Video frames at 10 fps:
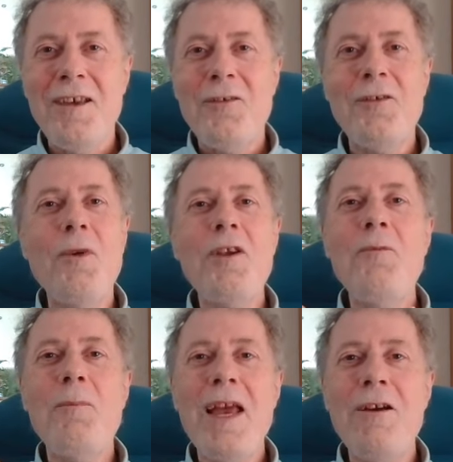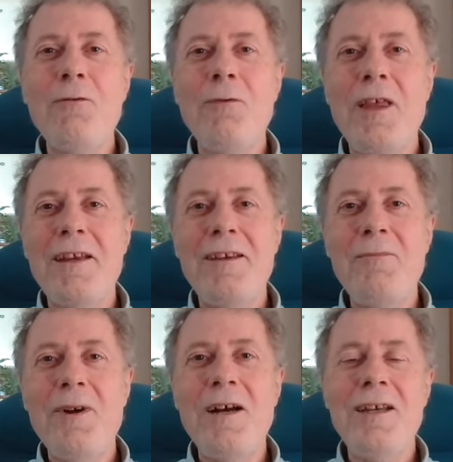So when you bear all that
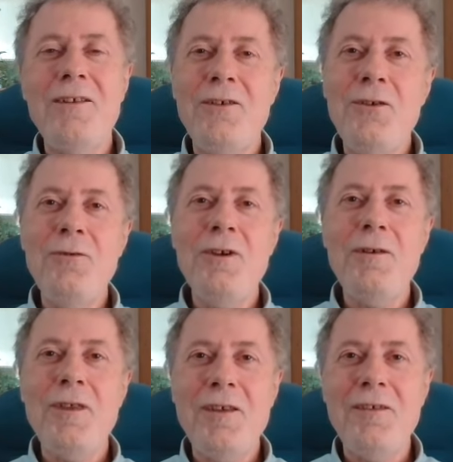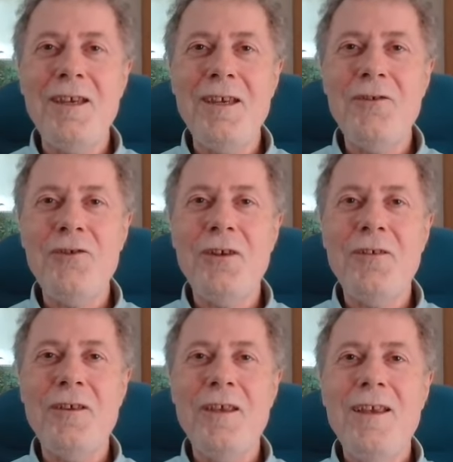in mind and you know their
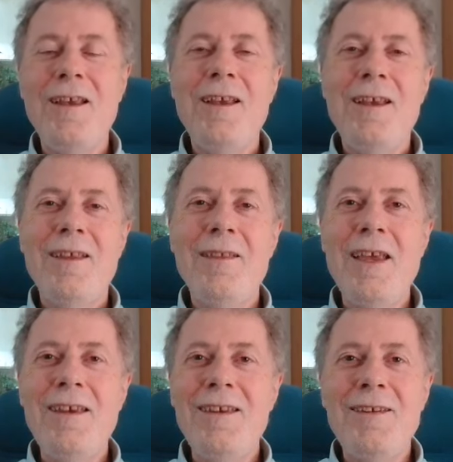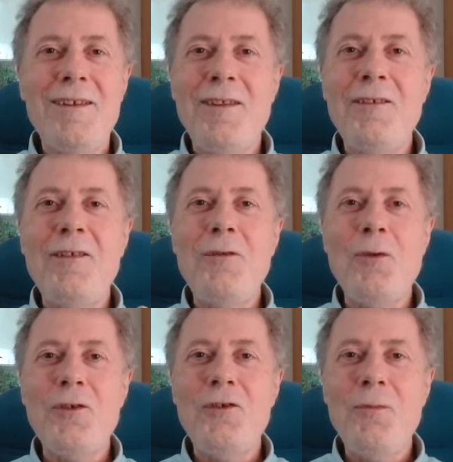signatures, then this is
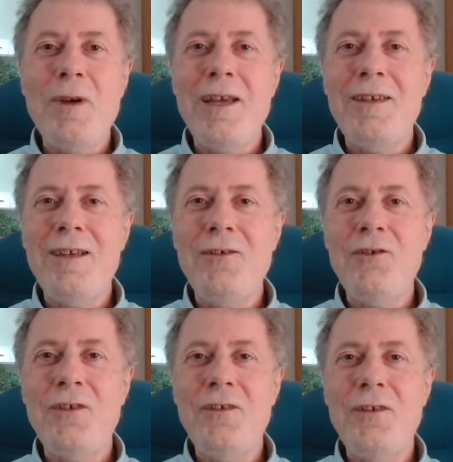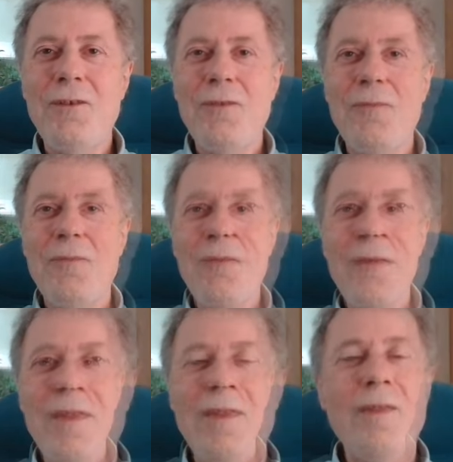what you pay attention to.
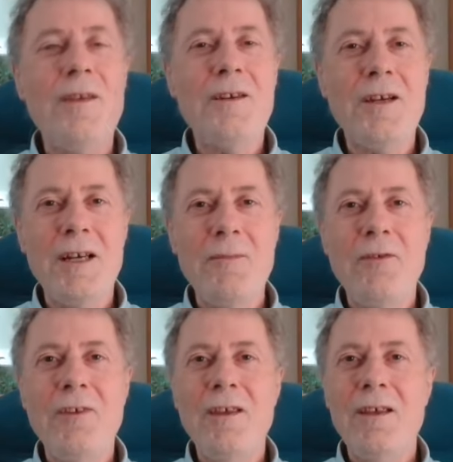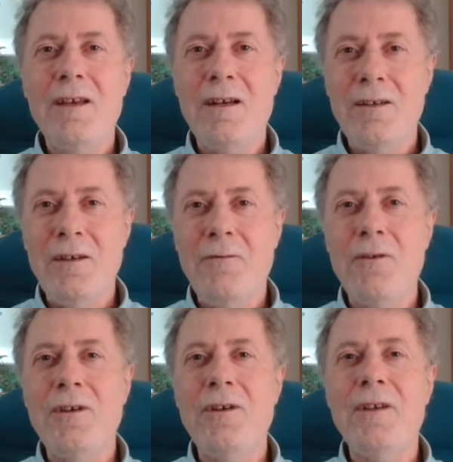The types are
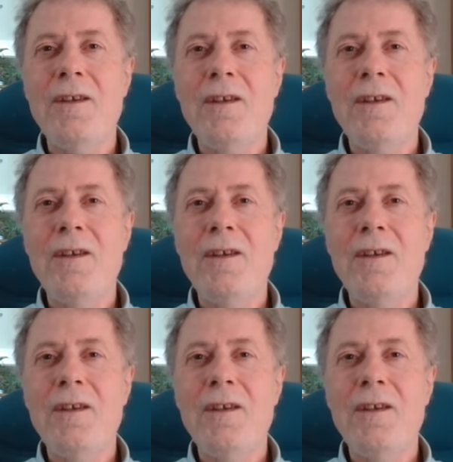different.